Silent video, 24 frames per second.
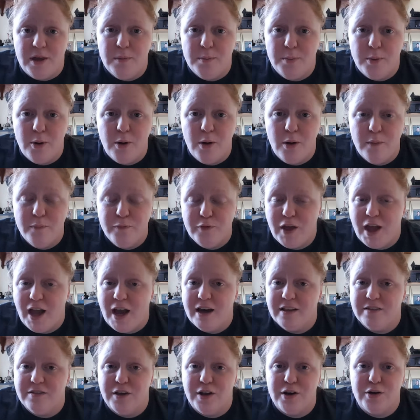people. They
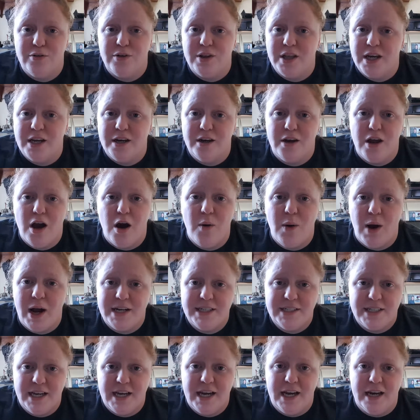had literally no
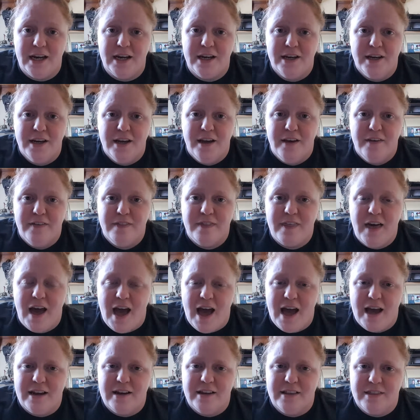idea
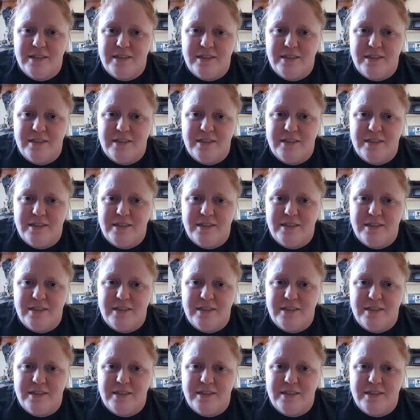that